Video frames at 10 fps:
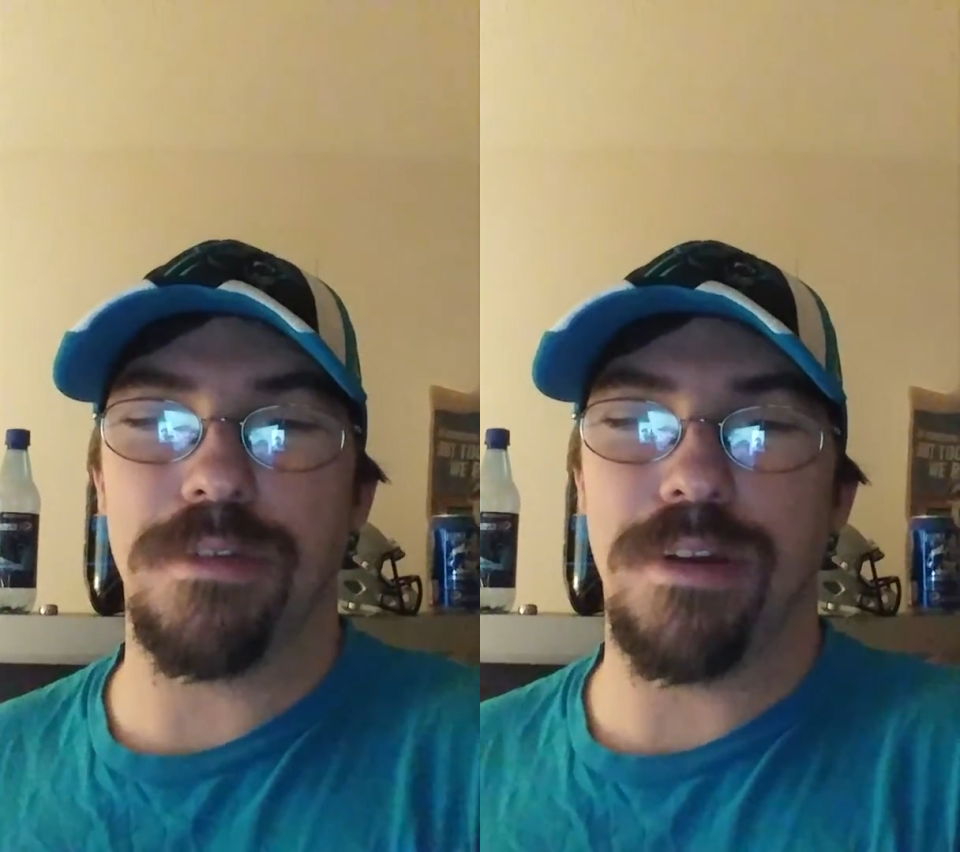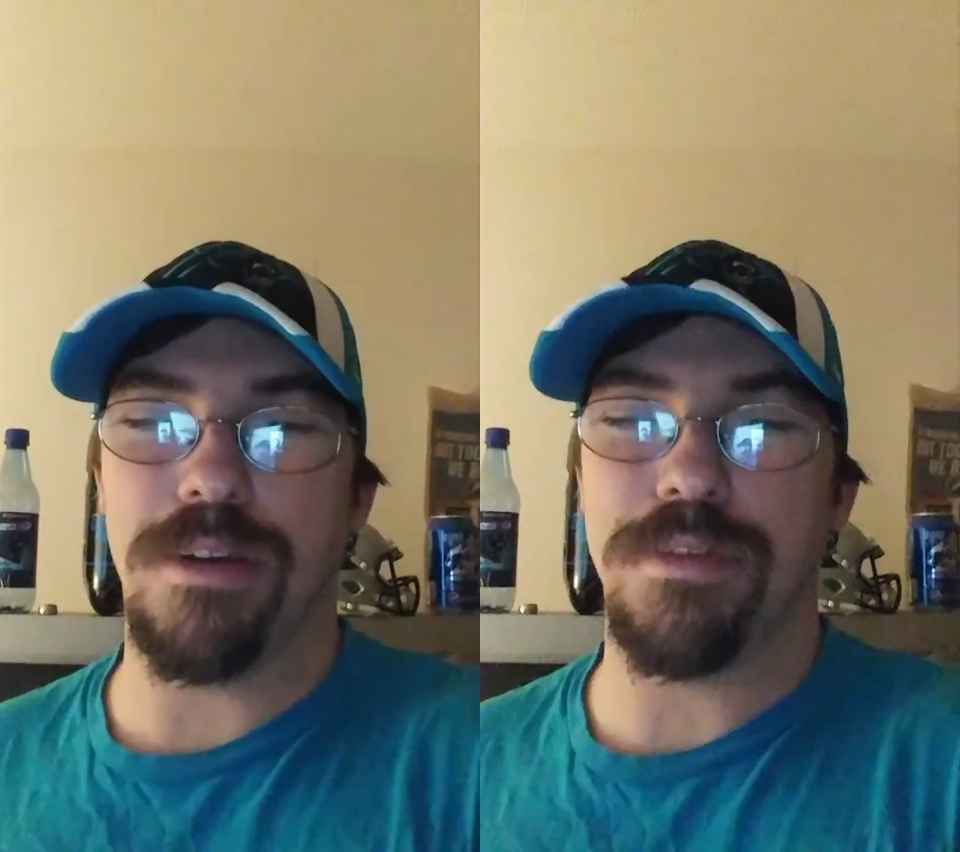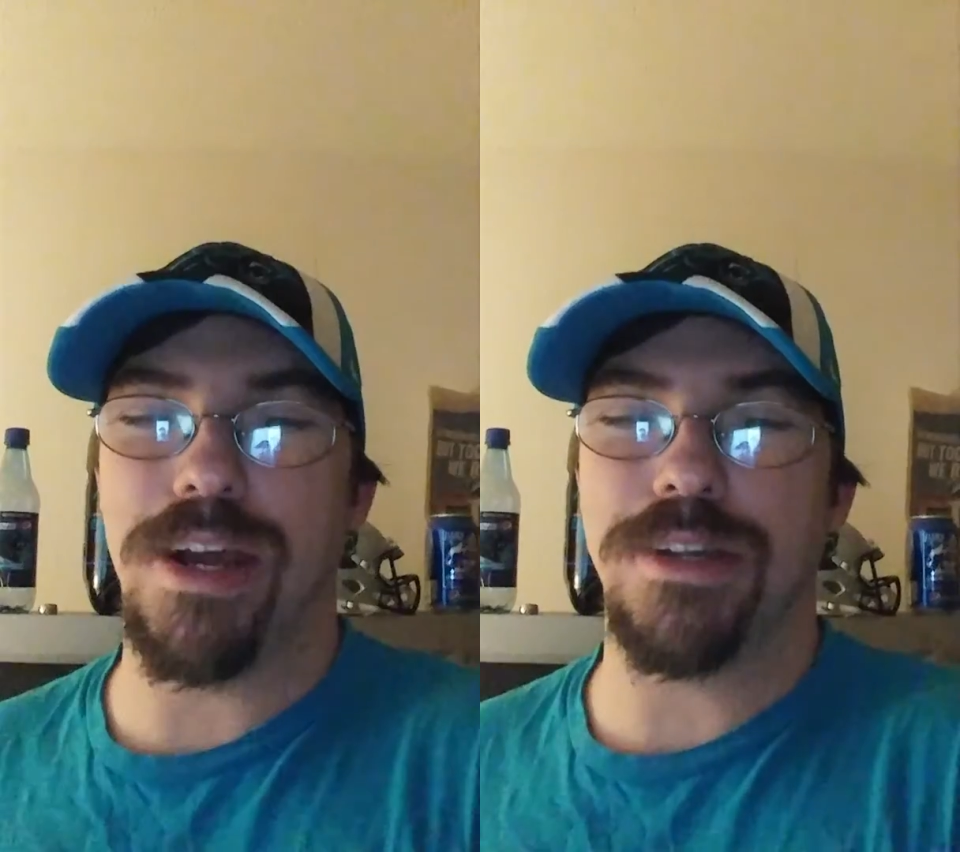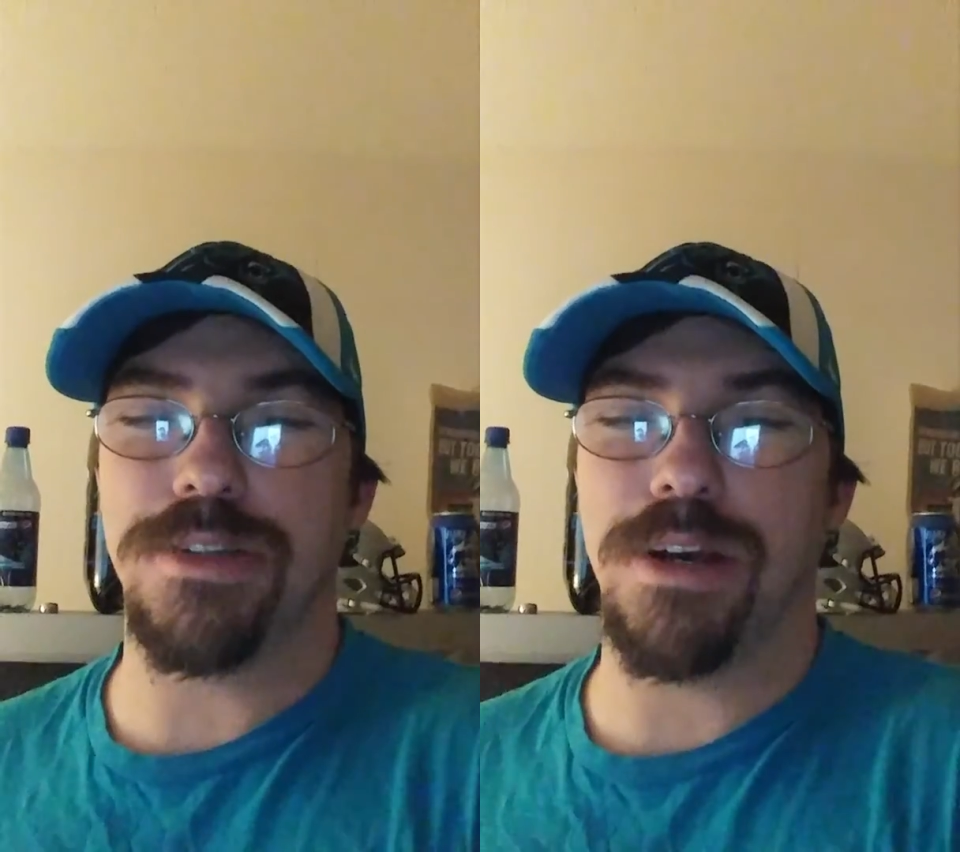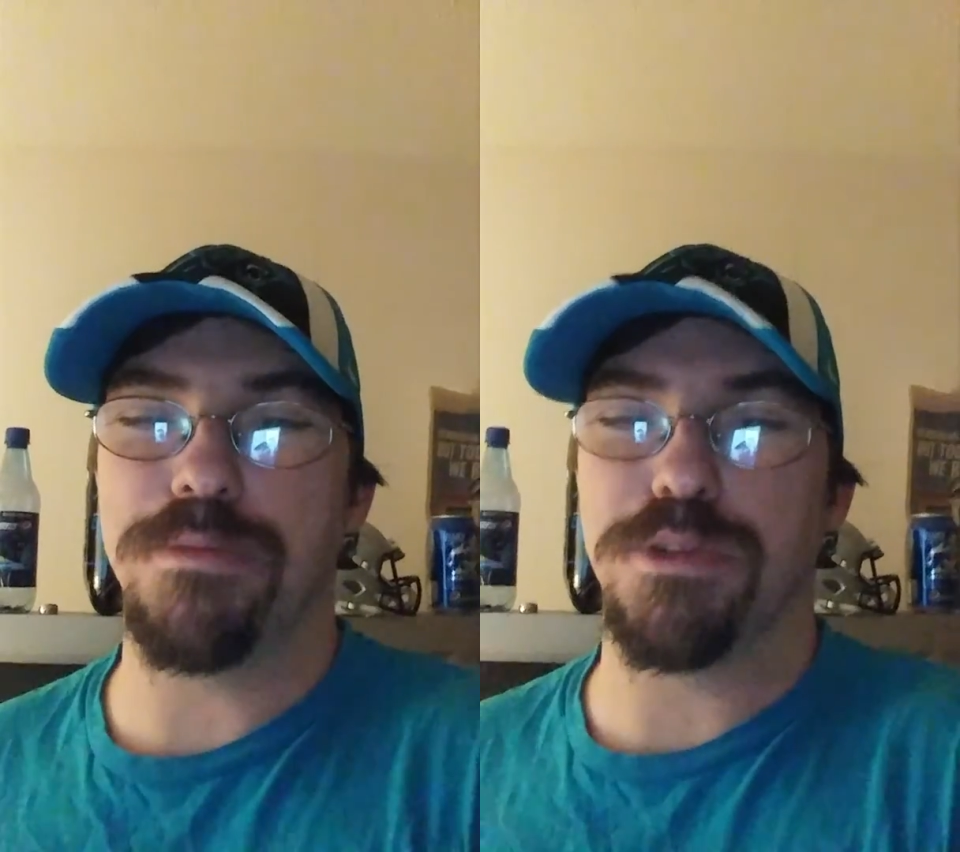have had
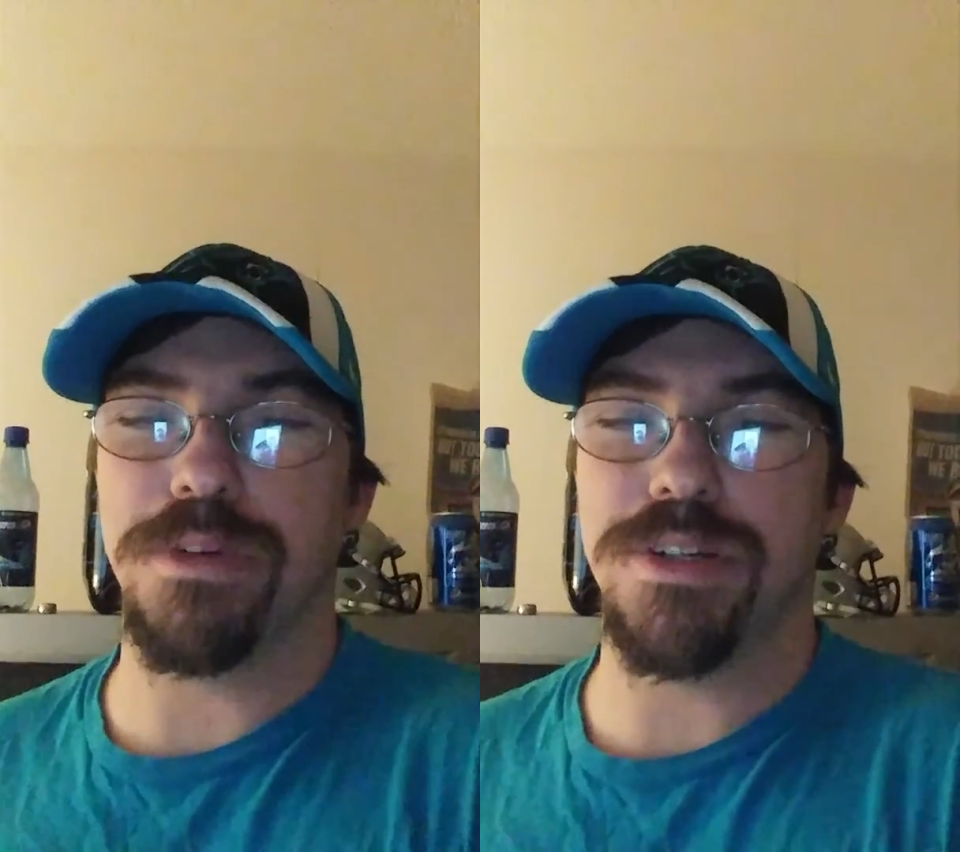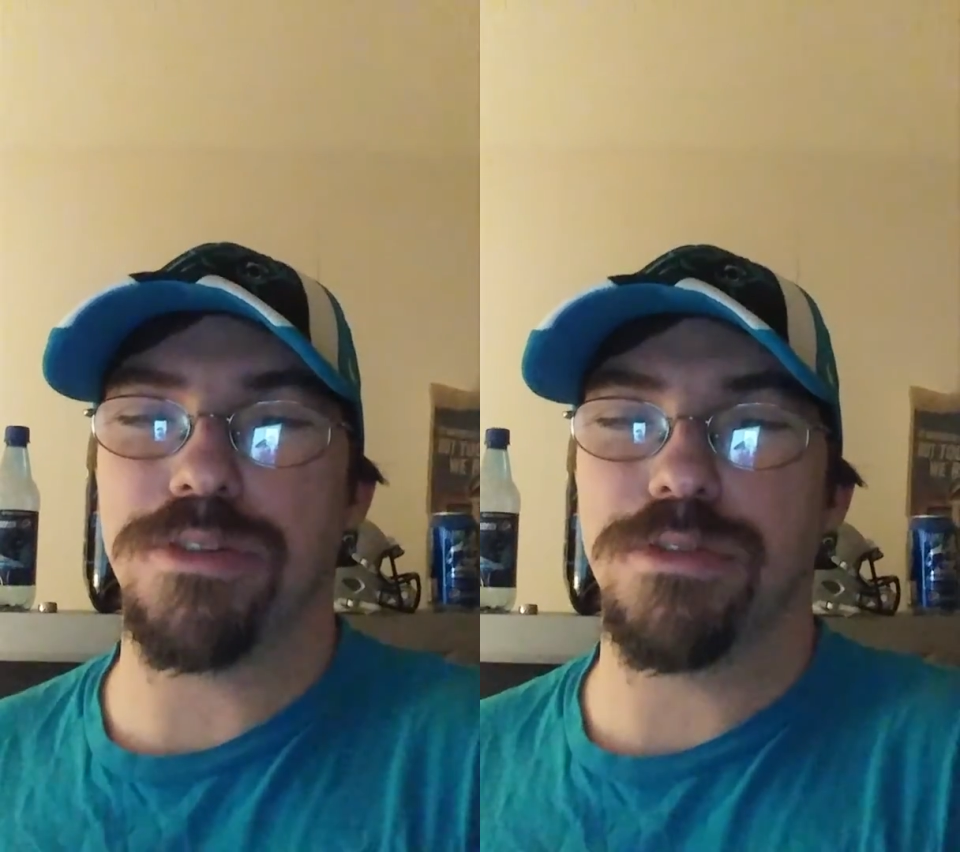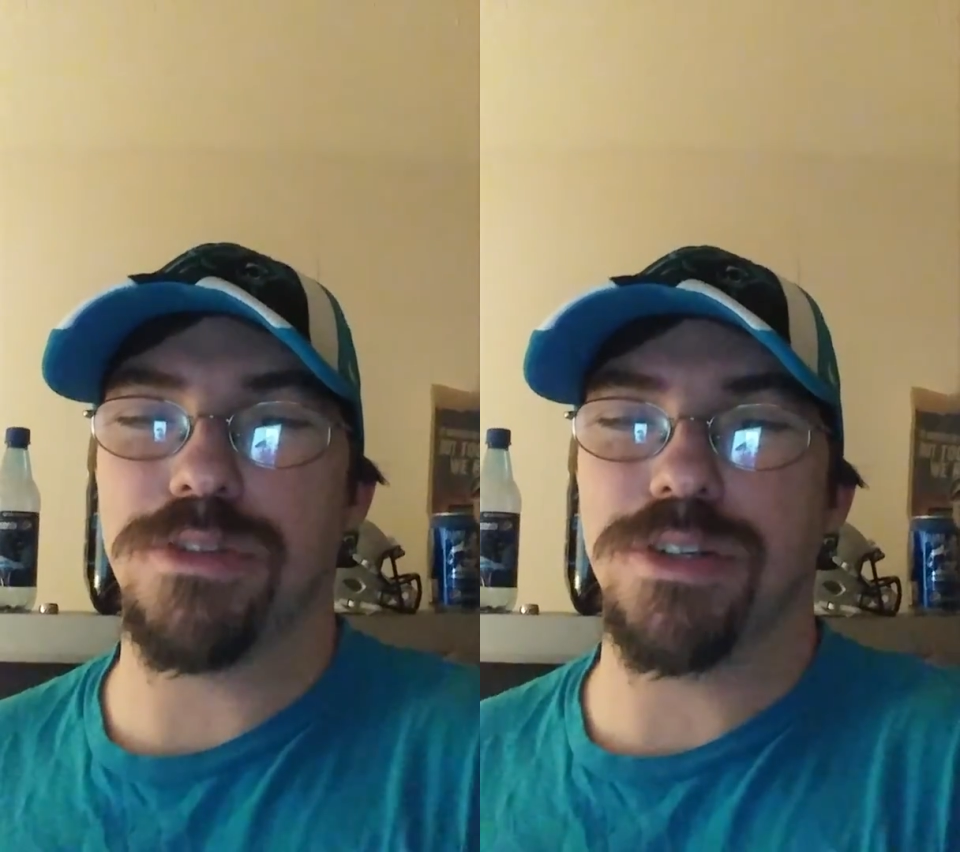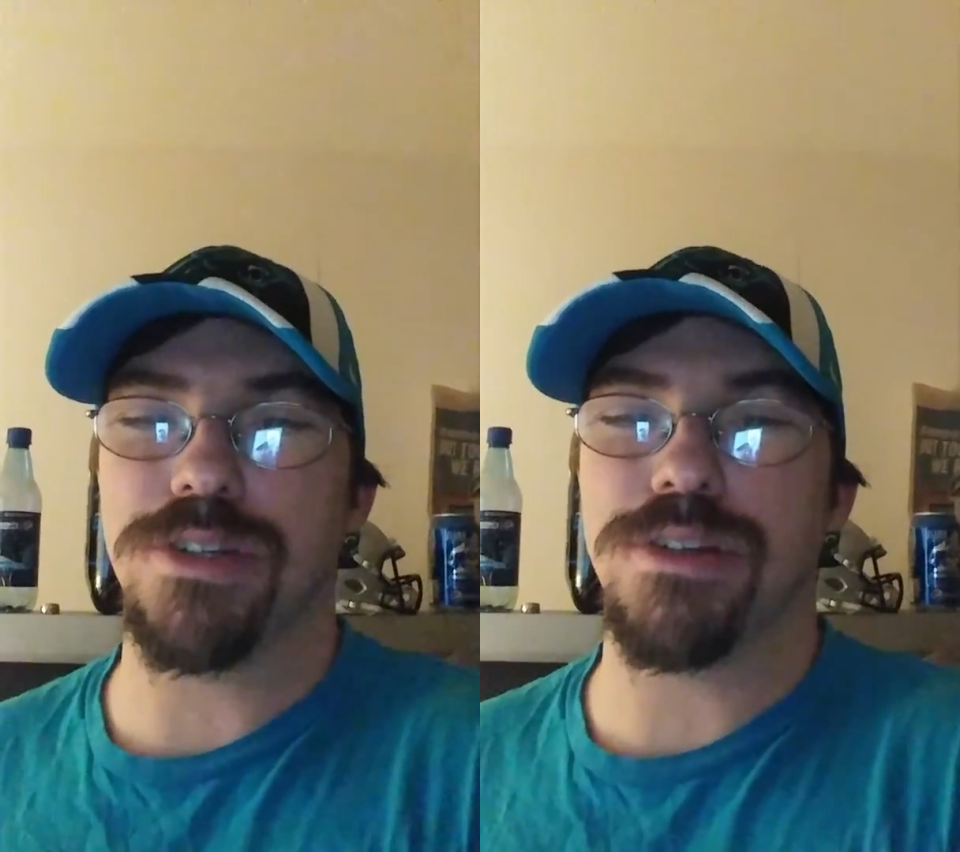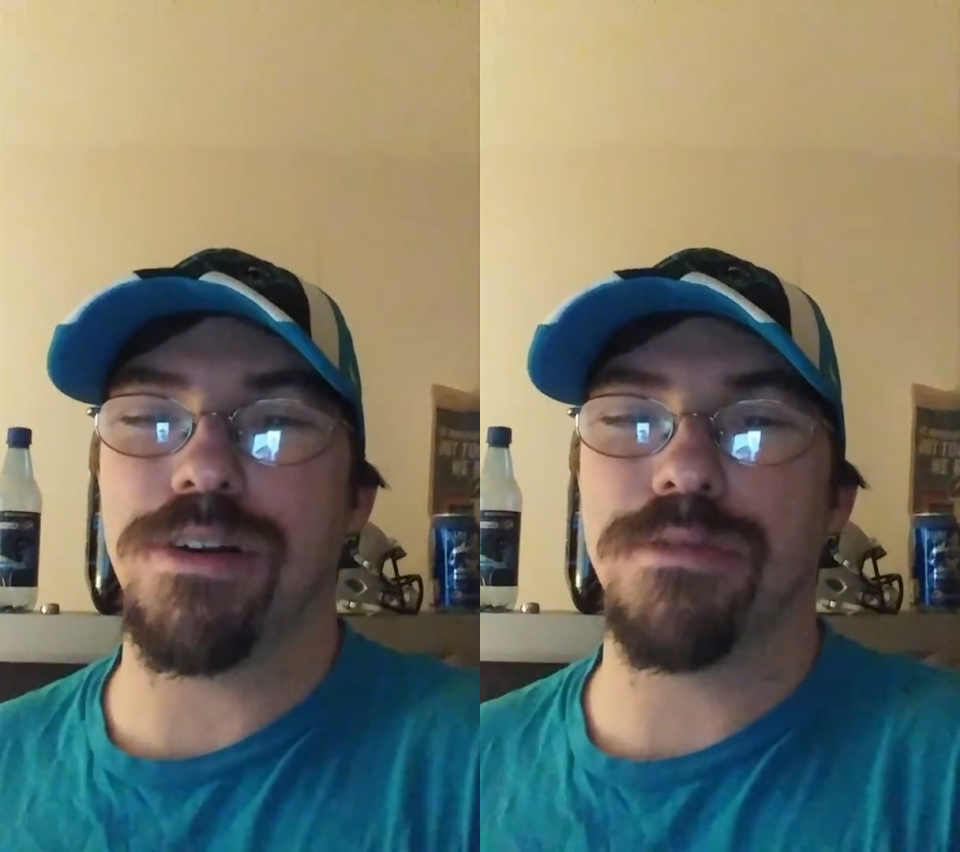time to research this
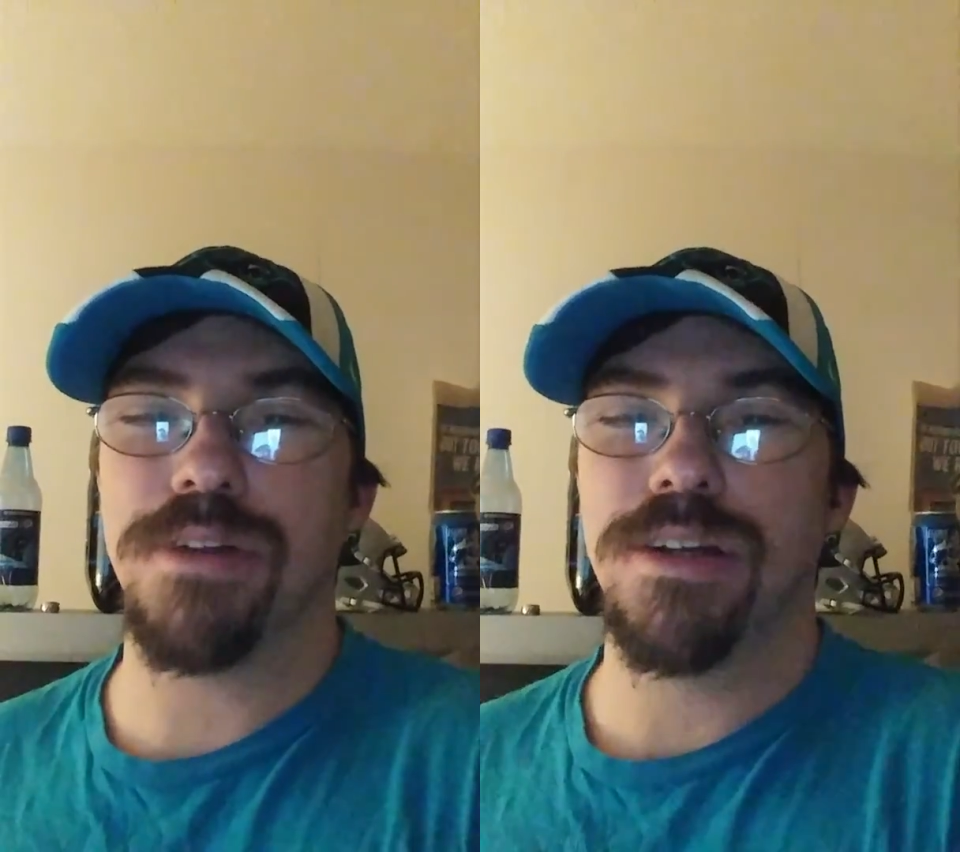stuff.